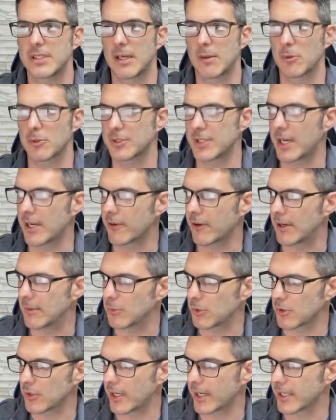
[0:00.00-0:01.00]
network diagram
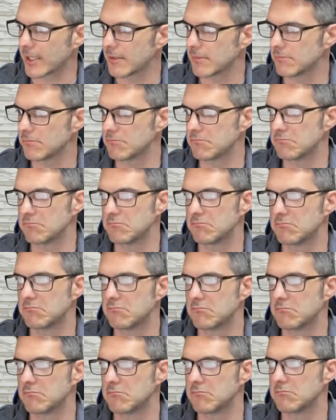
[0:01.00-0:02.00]
look like?
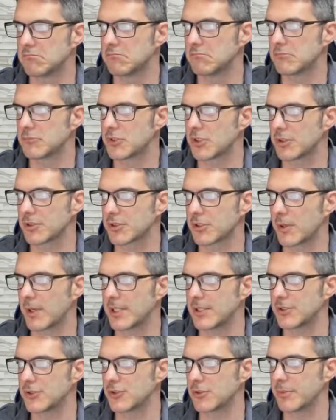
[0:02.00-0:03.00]
So let's go
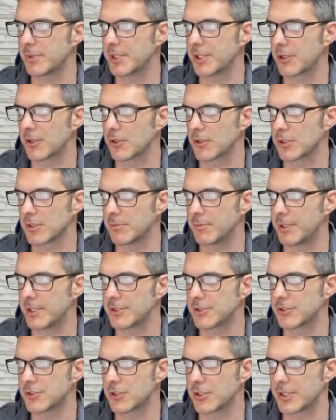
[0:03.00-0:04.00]
ahead and zoom in here a little
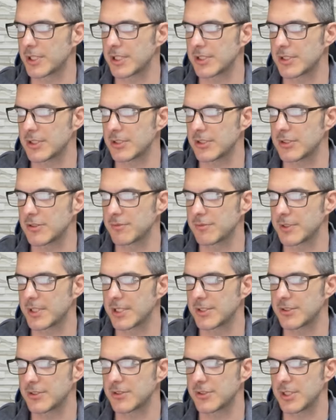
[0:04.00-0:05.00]
bit so that it's easier for you
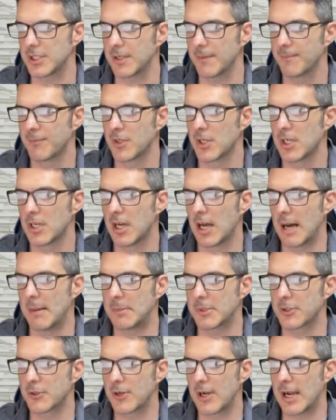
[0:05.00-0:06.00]
guys to see. I'm
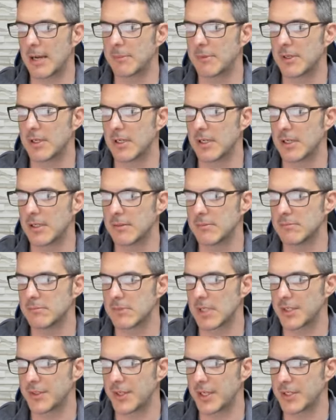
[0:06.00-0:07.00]
going to grab a
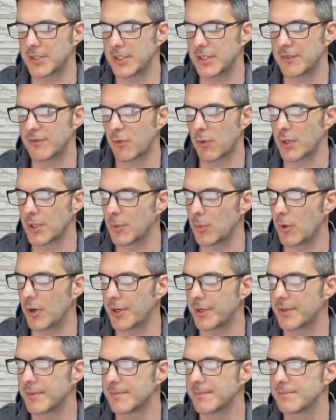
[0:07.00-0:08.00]

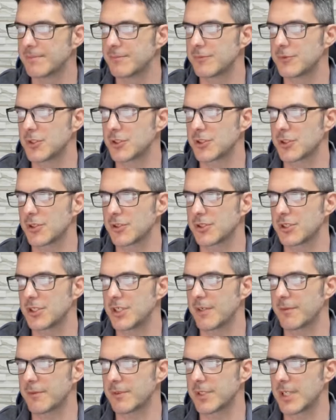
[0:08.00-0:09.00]
1941, just so it's a
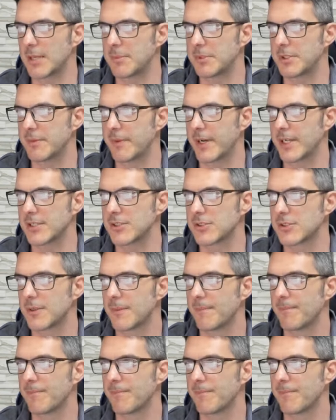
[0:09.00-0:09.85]
different type of device.